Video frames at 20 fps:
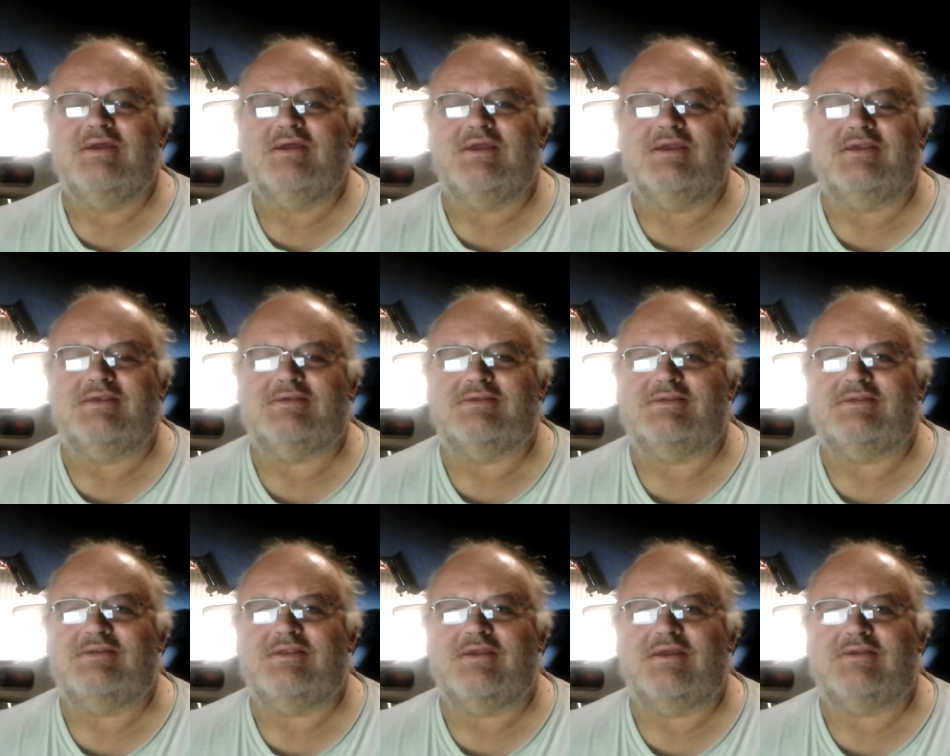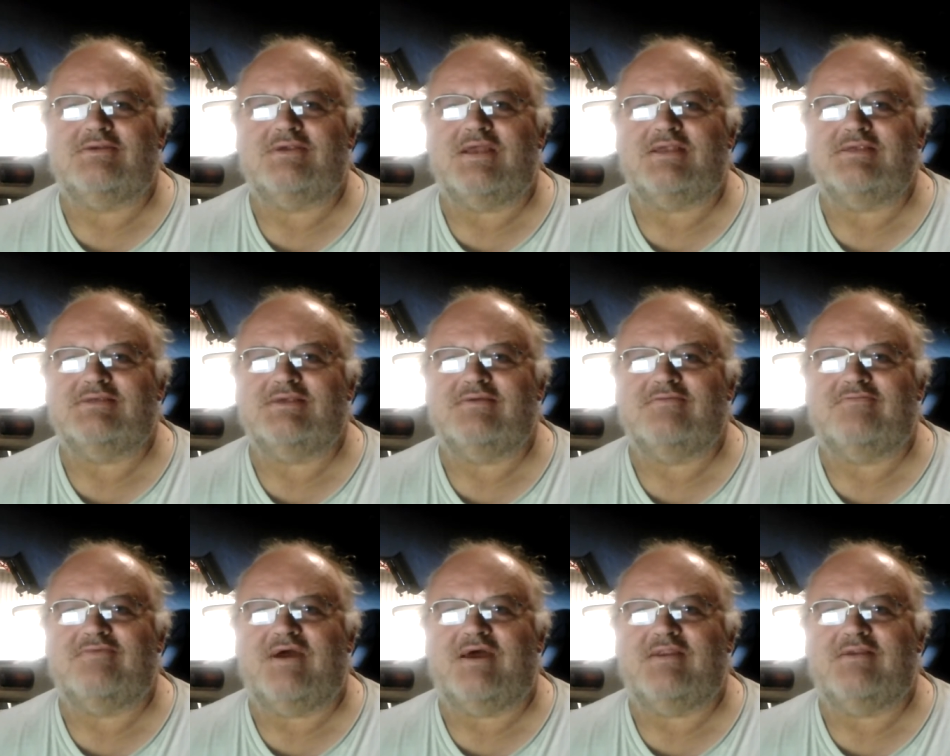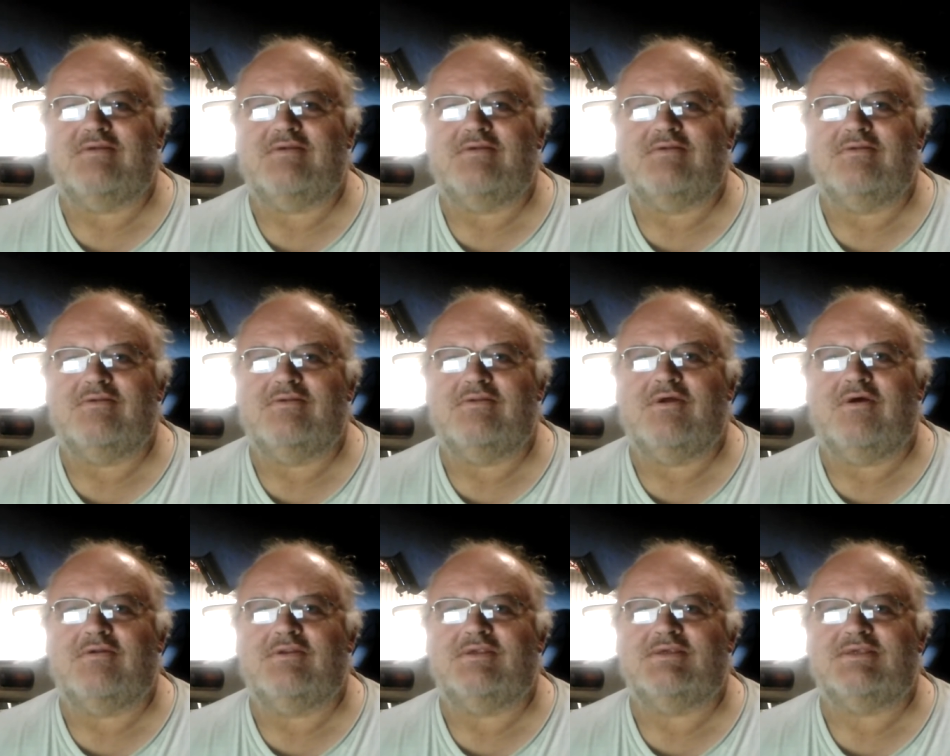It's a transit van,
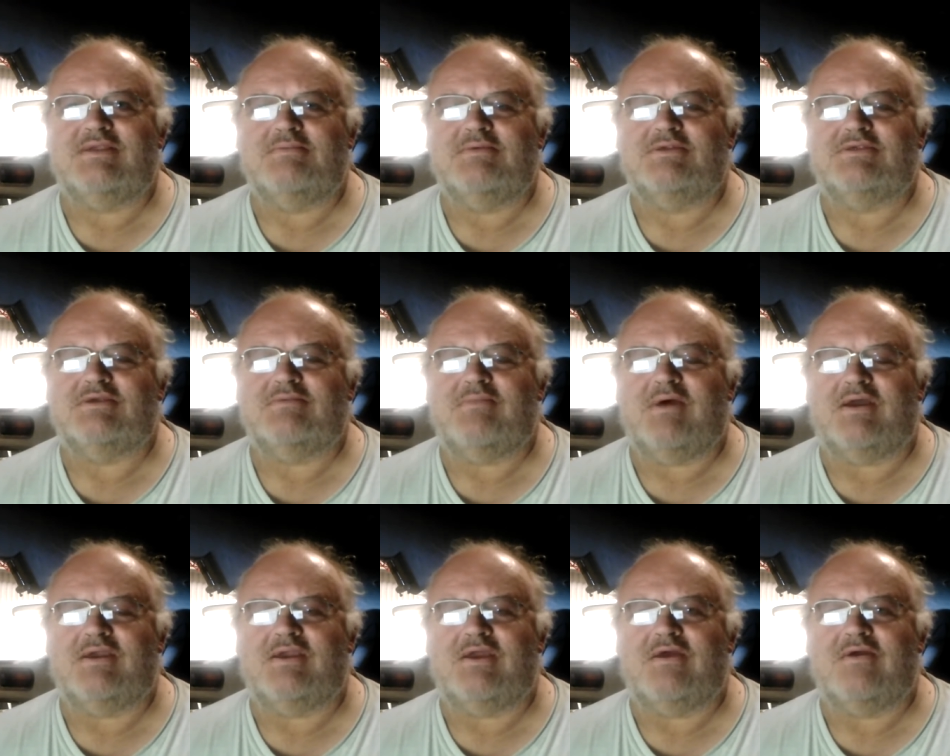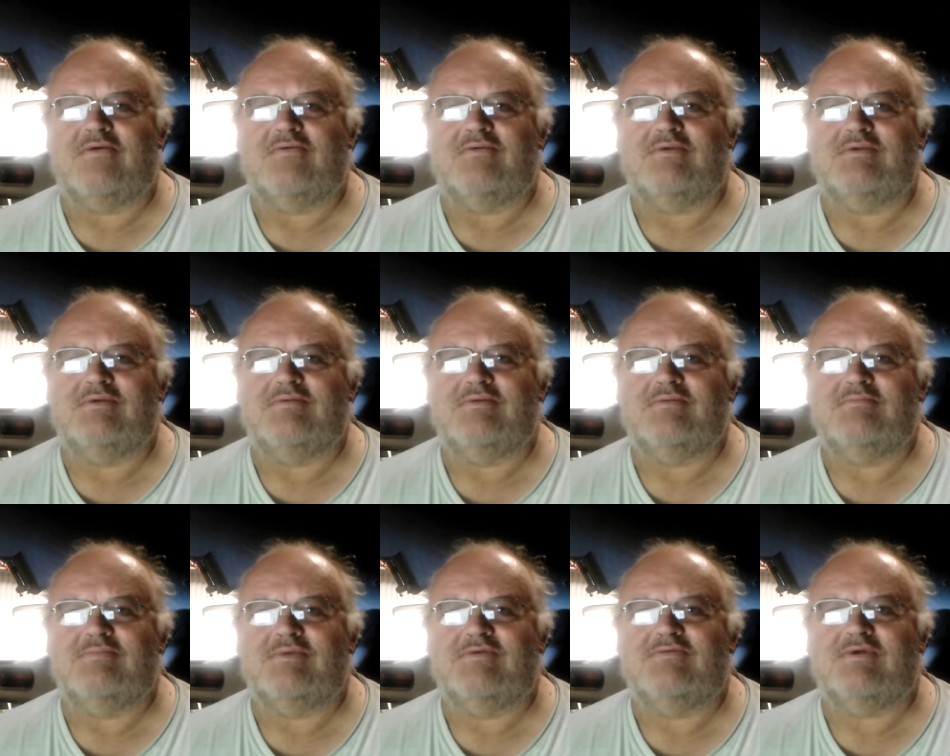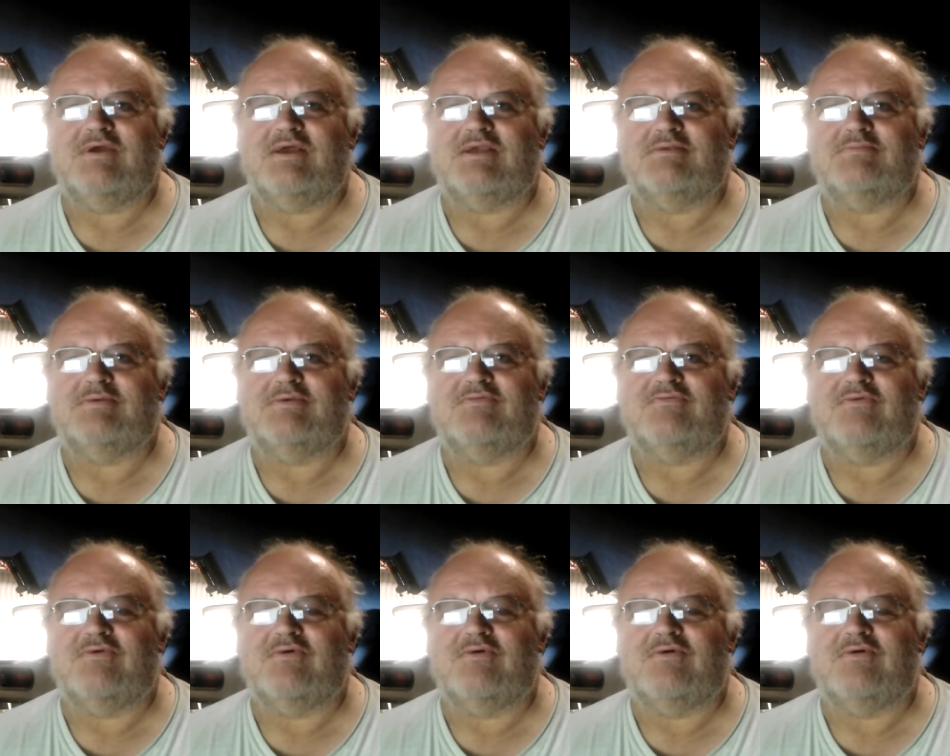not dissimilar to my own as
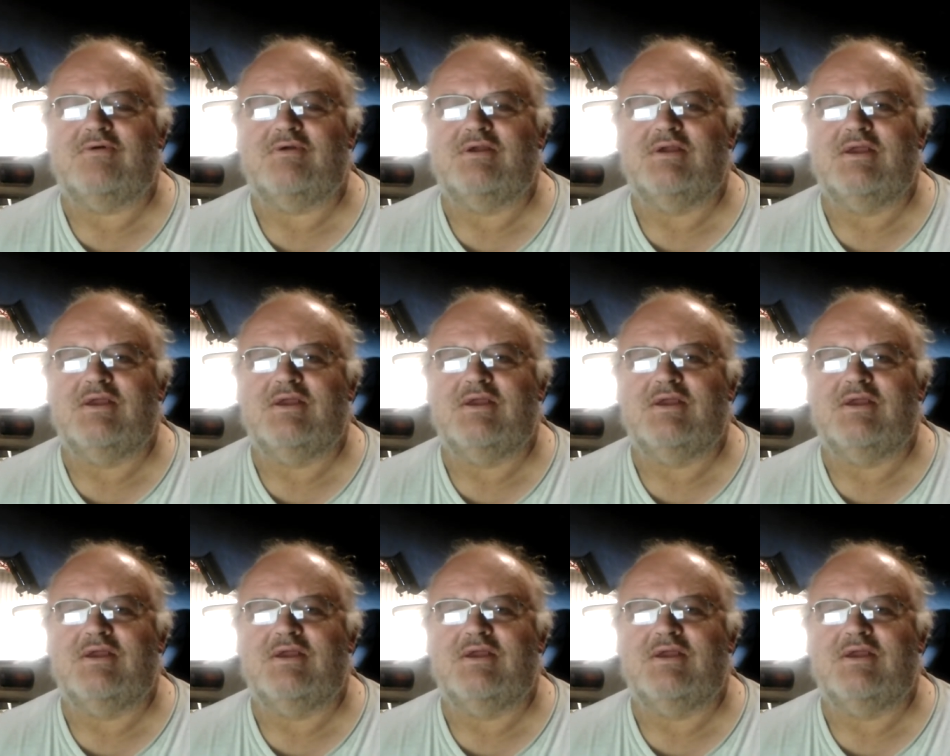before.